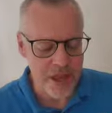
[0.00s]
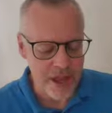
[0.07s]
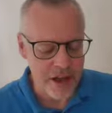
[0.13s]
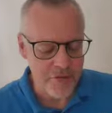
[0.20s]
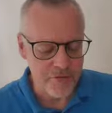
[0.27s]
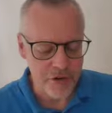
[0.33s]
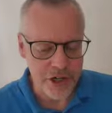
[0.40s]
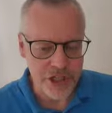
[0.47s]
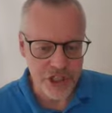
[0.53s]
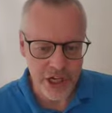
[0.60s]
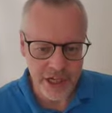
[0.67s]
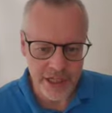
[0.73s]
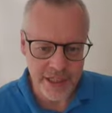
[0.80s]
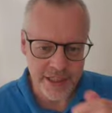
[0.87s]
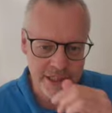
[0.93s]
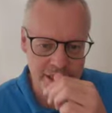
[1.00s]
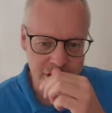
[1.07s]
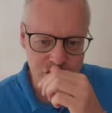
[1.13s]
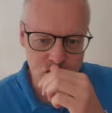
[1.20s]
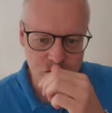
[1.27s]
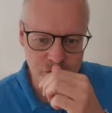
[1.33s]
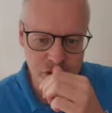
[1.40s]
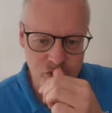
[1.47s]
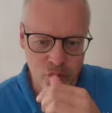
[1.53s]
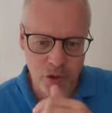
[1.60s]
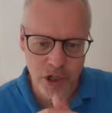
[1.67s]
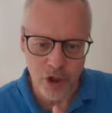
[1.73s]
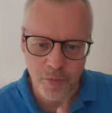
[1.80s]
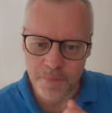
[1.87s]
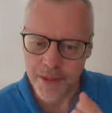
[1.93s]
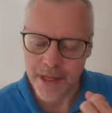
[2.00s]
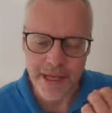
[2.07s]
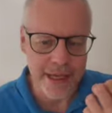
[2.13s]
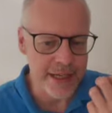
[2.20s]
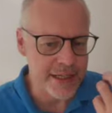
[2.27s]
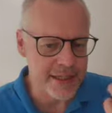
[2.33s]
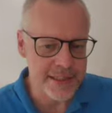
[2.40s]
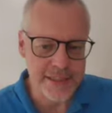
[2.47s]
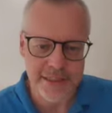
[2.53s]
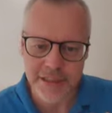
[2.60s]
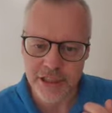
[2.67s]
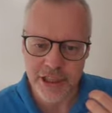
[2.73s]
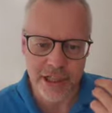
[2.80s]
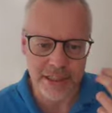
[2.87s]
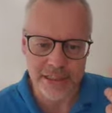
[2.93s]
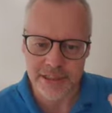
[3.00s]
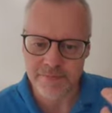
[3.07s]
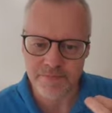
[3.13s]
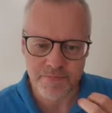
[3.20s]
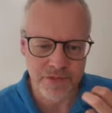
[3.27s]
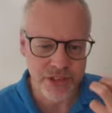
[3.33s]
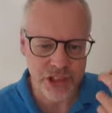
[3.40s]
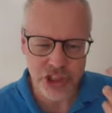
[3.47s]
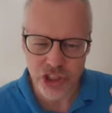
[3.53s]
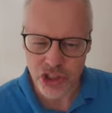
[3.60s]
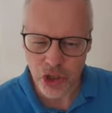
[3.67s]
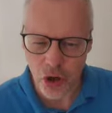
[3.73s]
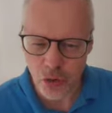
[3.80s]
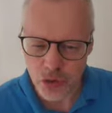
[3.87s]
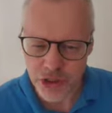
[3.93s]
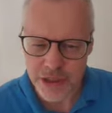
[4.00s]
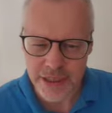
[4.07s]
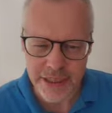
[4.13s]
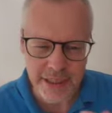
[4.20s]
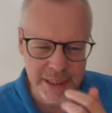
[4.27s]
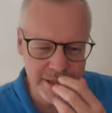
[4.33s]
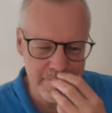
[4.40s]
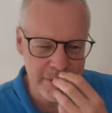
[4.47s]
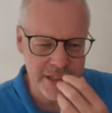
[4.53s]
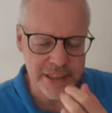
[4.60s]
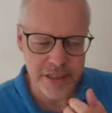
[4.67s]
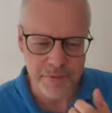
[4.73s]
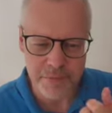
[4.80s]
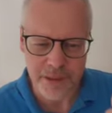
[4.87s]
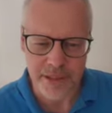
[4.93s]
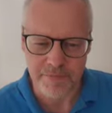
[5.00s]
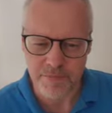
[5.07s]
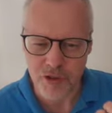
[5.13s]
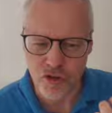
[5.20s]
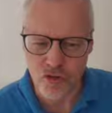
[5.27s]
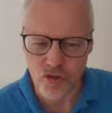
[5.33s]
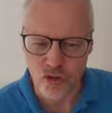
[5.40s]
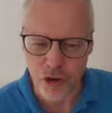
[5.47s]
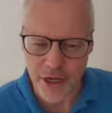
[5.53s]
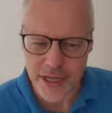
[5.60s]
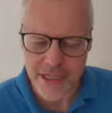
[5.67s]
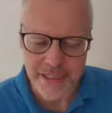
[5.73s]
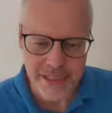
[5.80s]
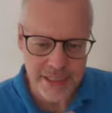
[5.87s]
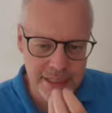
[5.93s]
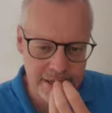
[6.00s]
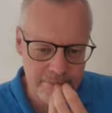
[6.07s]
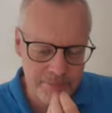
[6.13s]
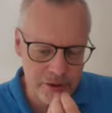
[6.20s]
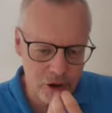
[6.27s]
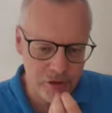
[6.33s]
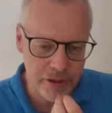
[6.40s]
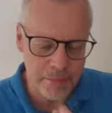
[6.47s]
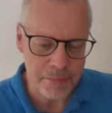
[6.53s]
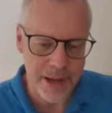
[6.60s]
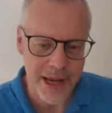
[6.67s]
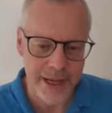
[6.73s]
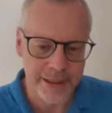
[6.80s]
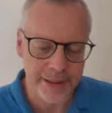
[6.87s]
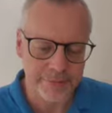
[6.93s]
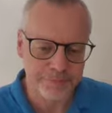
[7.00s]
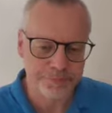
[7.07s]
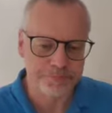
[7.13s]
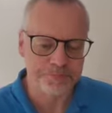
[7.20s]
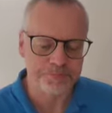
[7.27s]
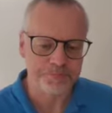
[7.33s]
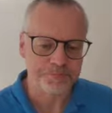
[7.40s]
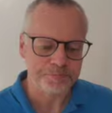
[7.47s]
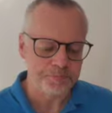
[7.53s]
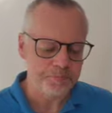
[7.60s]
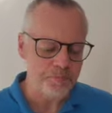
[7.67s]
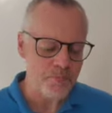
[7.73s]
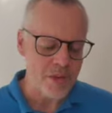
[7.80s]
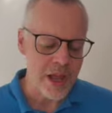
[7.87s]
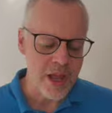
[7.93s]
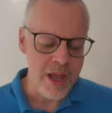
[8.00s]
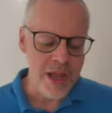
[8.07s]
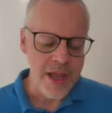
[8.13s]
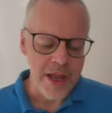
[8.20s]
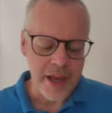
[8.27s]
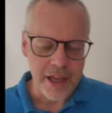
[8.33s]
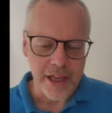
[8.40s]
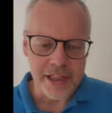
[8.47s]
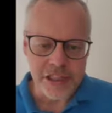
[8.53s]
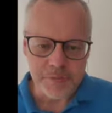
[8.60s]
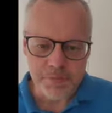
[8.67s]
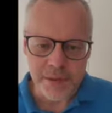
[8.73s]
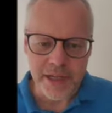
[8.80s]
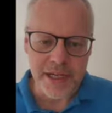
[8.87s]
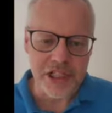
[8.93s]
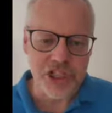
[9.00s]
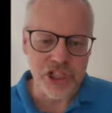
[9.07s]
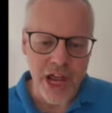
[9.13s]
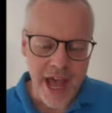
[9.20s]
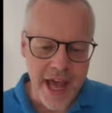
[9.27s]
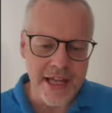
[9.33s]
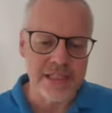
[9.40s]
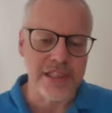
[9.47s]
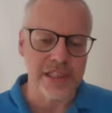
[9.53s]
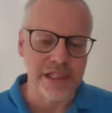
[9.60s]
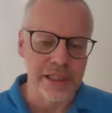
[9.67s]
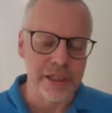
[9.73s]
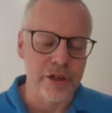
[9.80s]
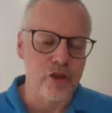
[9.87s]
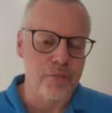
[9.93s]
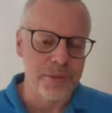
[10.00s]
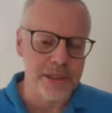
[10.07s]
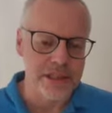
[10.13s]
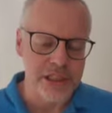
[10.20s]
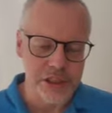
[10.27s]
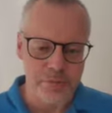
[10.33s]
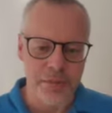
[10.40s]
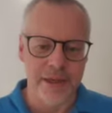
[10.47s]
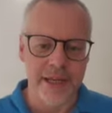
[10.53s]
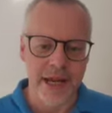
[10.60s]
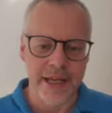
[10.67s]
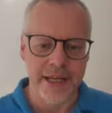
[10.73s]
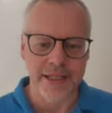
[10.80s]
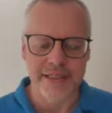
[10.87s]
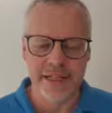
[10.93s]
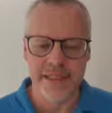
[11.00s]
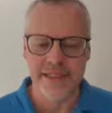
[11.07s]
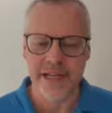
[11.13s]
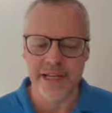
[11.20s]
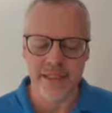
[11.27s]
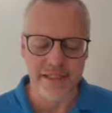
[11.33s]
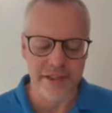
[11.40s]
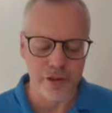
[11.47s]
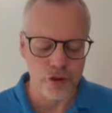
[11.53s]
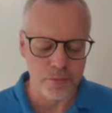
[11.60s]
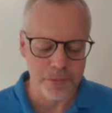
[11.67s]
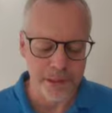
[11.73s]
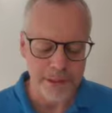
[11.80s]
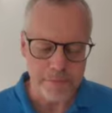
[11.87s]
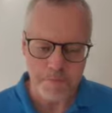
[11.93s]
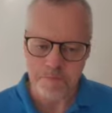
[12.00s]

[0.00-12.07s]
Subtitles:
French onion soup as well, it is just salty, it's a bit greasy on the palate. Spinach adds a little bit, the spring onion does add a little bit.